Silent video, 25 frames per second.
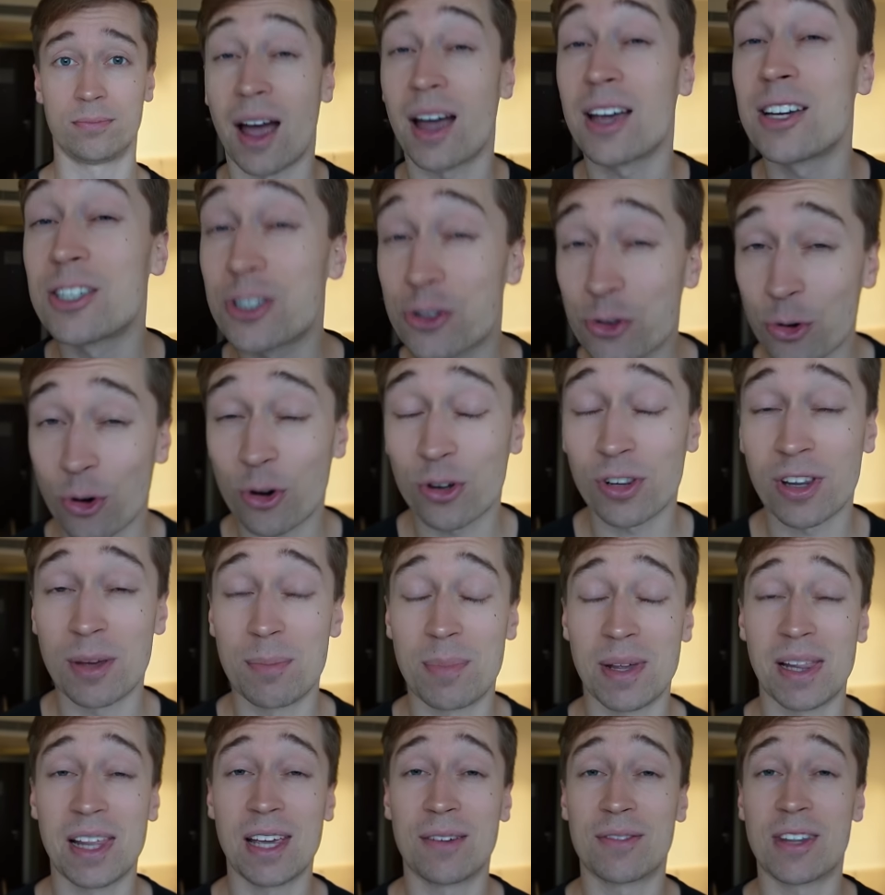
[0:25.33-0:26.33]
I
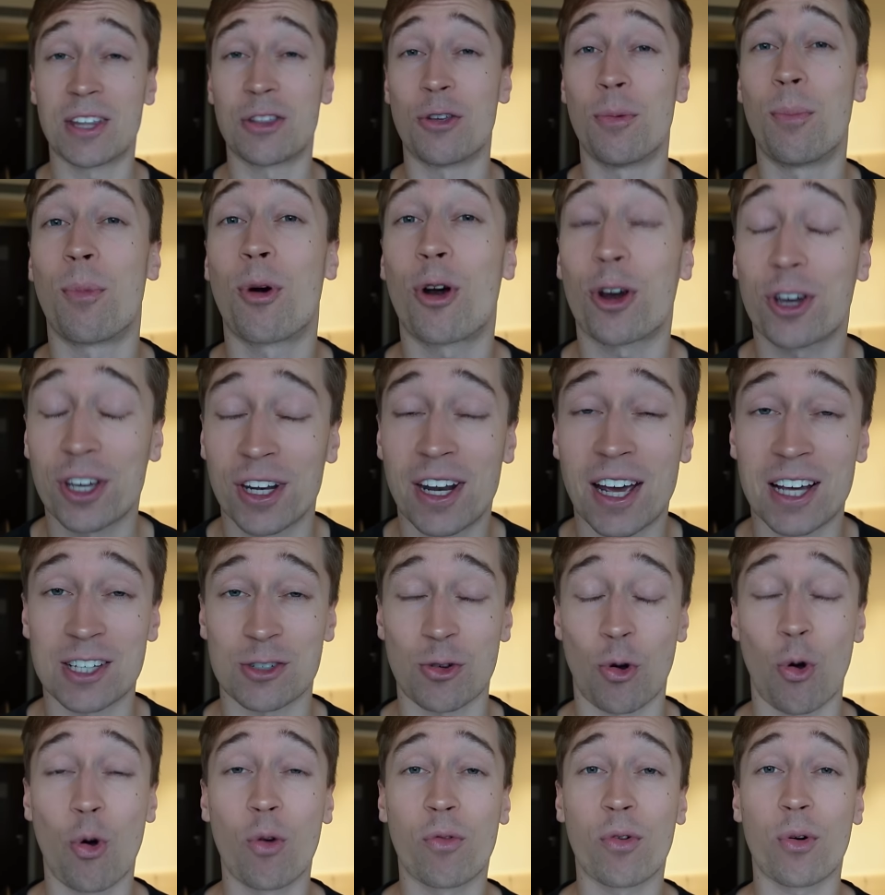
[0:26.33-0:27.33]
strongly believe that the market
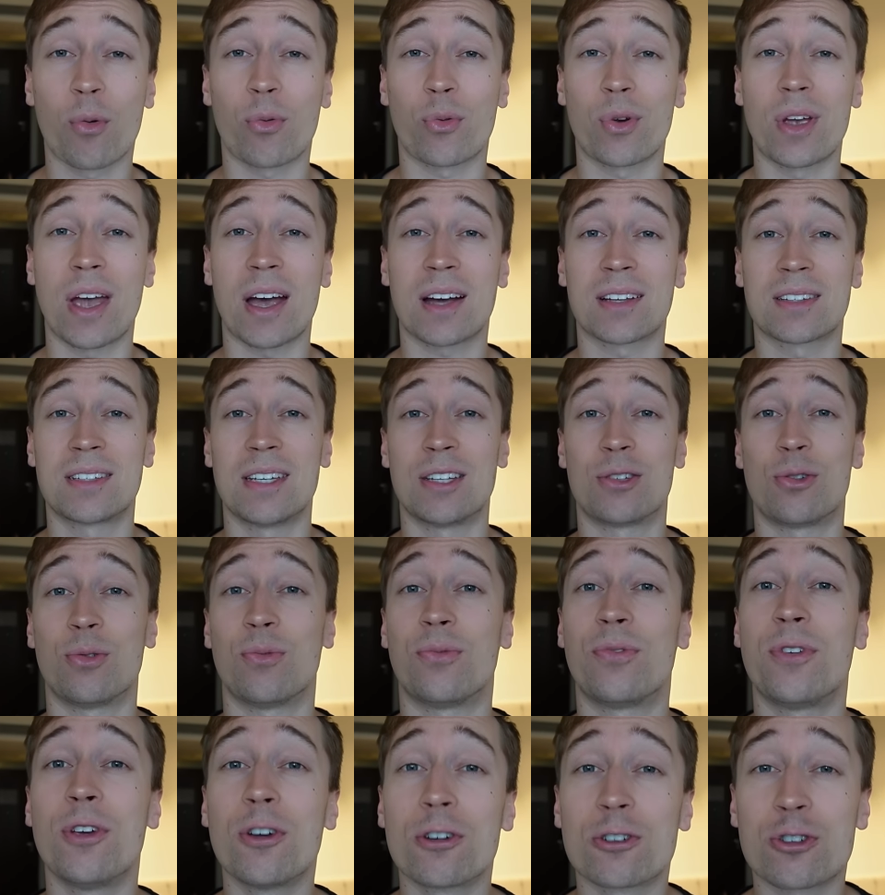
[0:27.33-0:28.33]
has overreacted
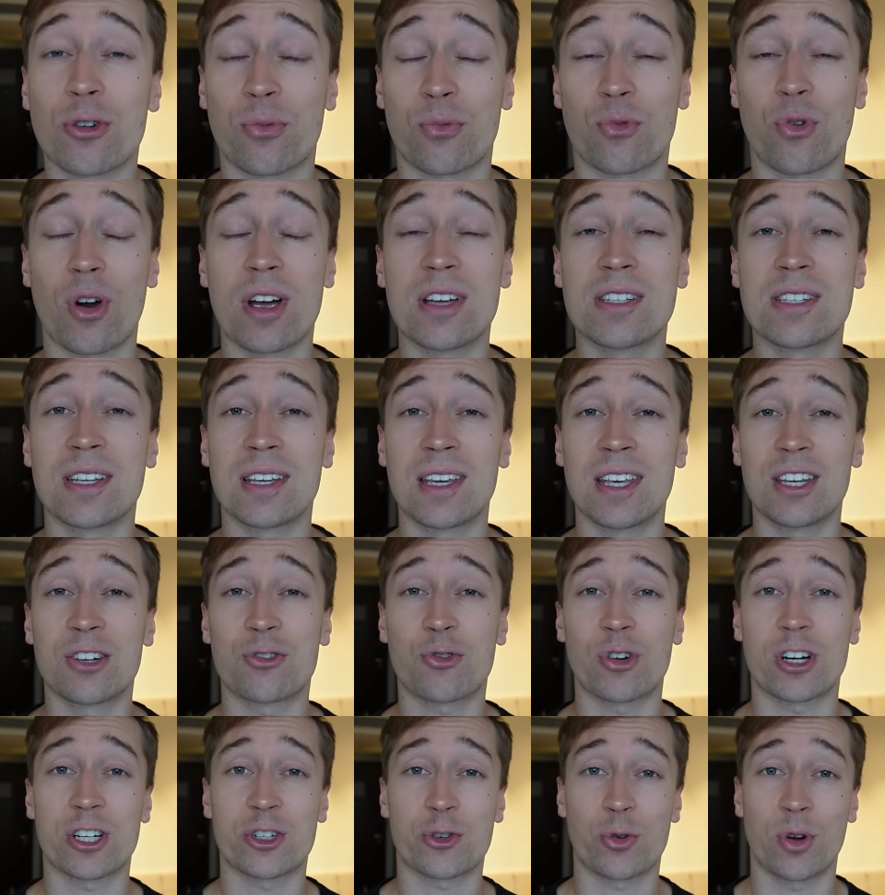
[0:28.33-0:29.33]
to fears of rising
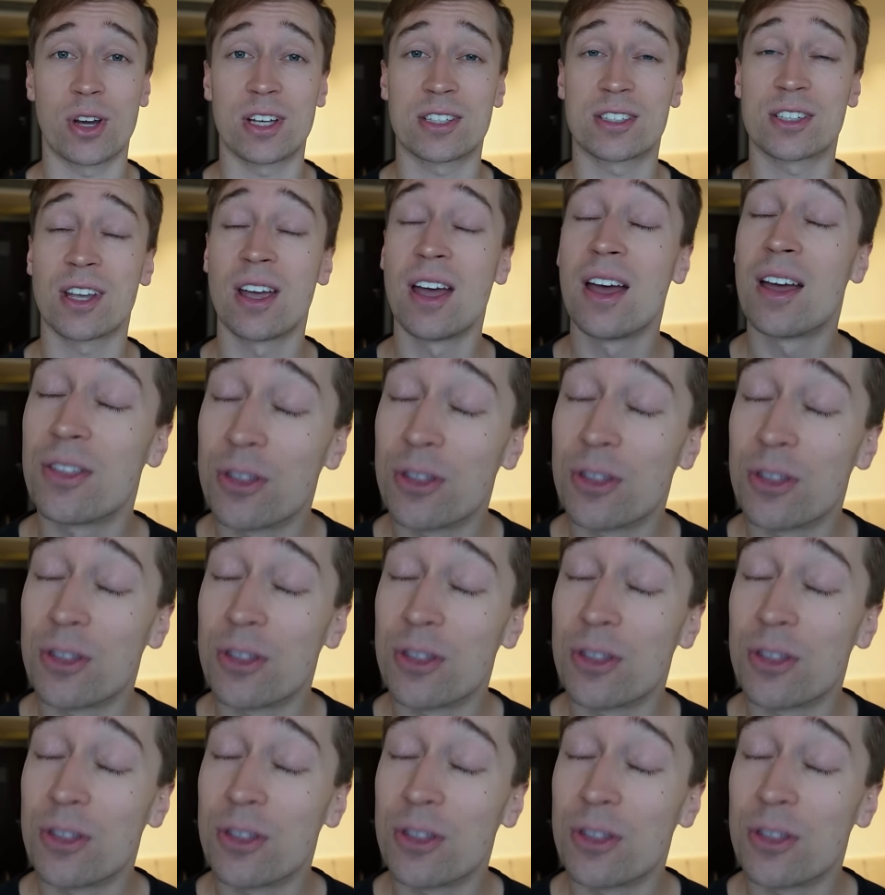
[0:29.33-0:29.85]
interest rates,